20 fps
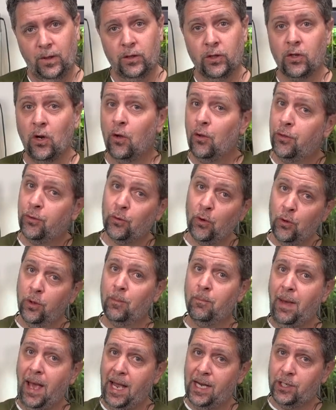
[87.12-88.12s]
So through the
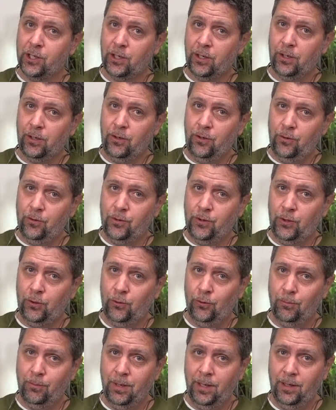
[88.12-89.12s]
magic of
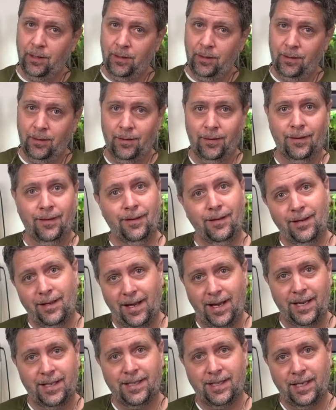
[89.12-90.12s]
YouTube,
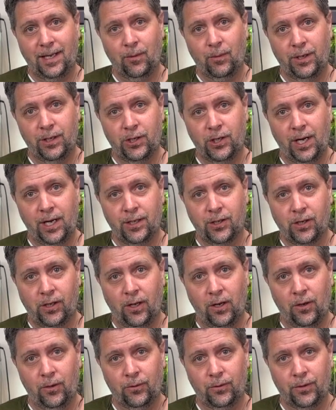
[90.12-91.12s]
I say we change
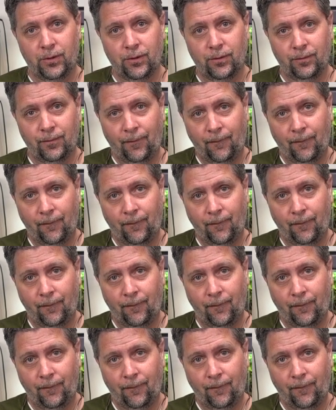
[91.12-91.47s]
clothes.